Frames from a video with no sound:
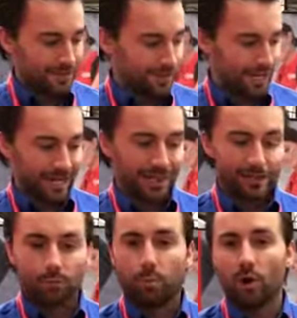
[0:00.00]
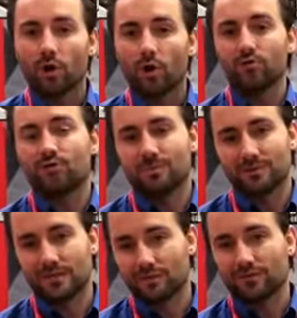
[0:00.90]
You can clean
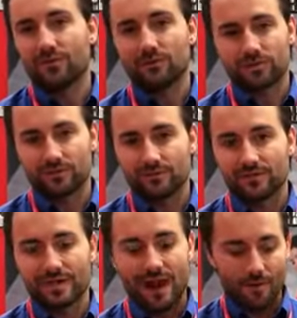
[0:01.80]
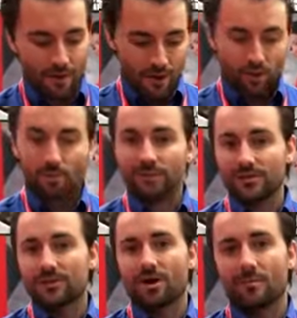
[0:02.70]
100% of the floor surface now with
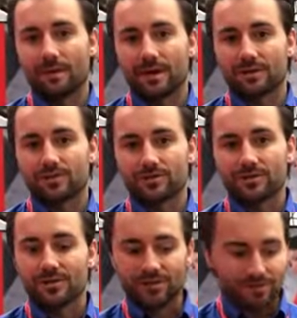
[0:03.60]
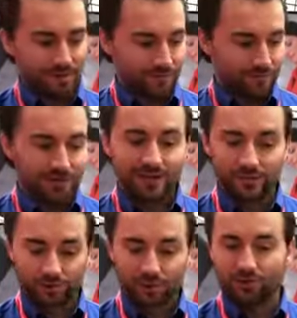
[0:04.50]
this combination. So it really
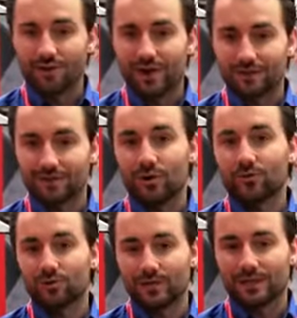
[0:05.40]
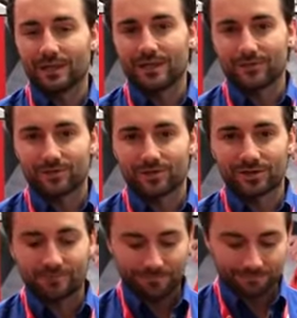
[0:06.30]
does create the ultimate cleaning machine.
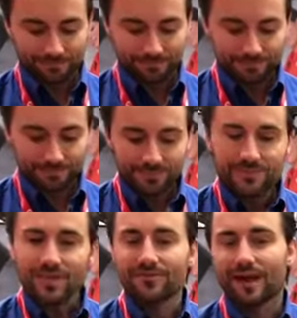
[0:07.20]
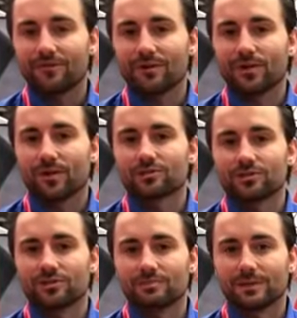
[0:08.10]
If you have any
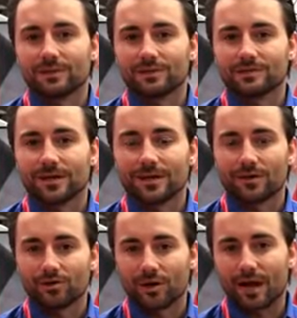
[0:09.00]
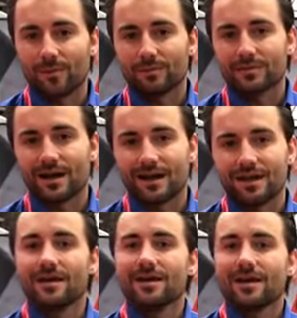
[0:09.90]
questions, please look on our website,
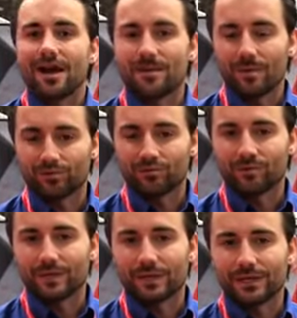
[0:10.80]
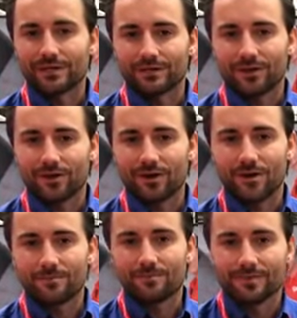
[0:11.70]

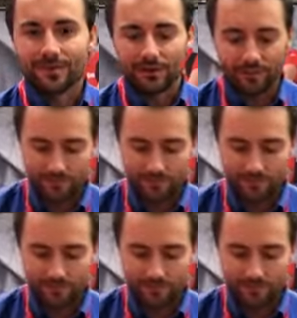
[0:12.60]
motorscrubberclean.com. Thank you.